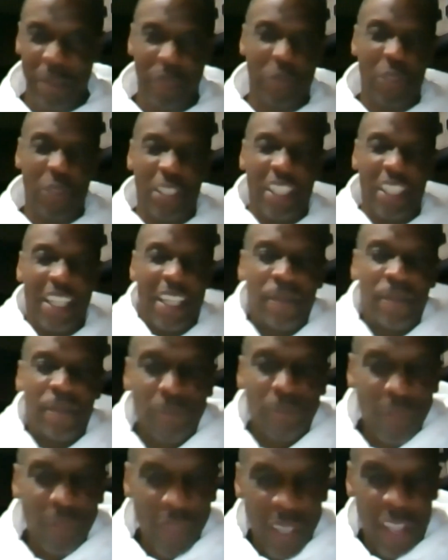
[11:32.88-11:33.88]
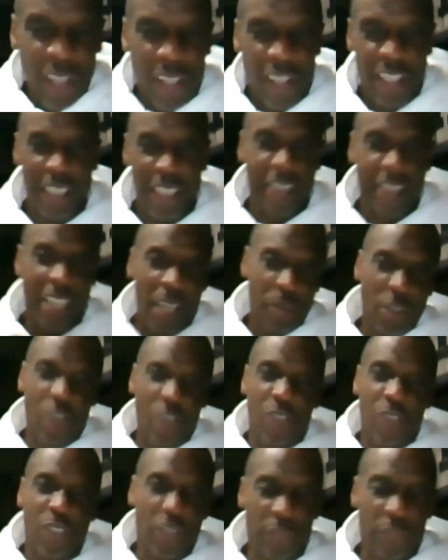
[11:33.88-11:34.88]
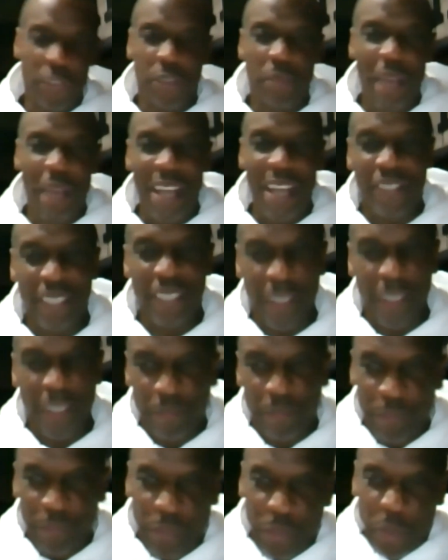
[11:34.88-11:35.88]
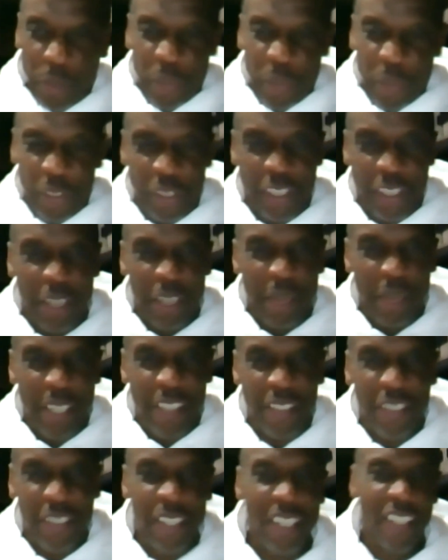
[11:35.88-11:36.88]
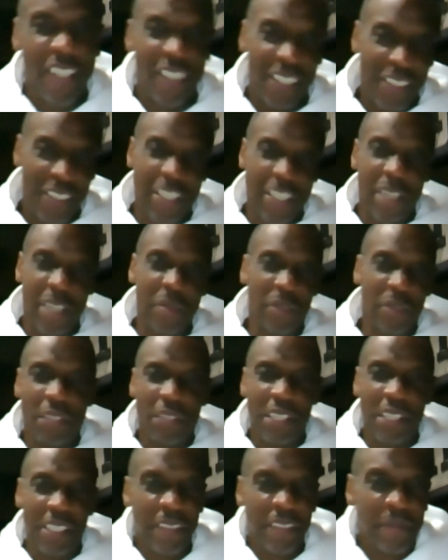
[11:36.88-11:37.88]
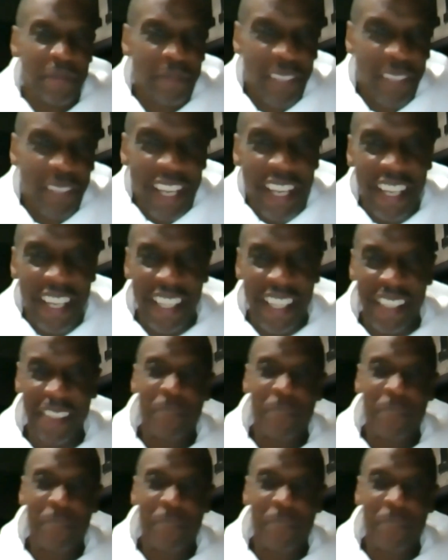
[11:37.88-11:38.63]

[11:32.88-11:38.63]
before the game. He taped all Jeffrey's bats up, put them in the middle of the clubhouse, and set them on fire. And